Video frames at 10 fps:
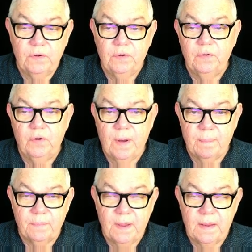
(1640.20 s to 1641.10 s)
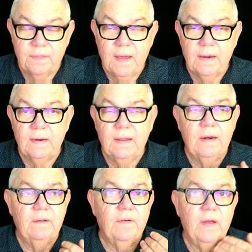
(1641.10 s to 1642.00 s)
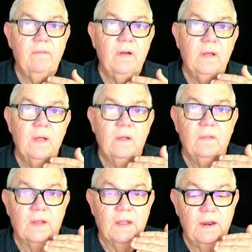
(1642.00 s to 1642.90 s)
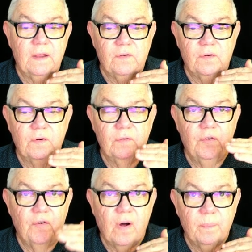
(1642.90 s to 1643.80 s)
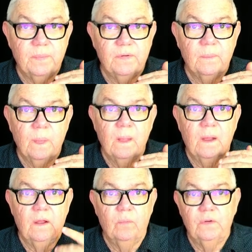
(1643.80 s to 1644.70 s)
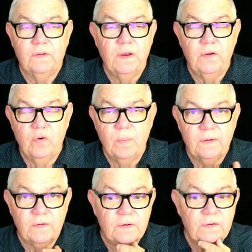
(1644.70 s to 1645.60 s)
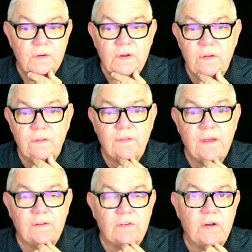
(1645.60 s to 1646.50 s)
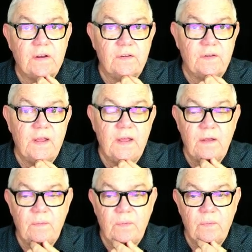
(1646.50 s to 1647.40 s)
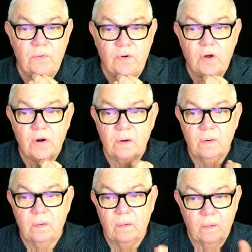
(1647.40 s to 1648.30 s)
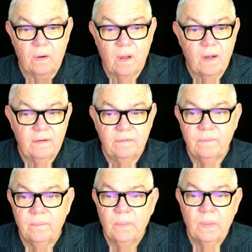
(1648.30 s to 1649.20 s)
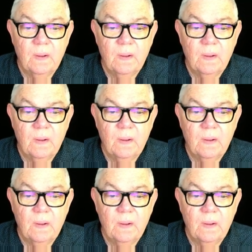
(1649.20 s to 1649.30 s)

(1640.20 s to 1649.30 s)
to you, you update that, and if ever the connection drops, it will send you a message that that site is now not live.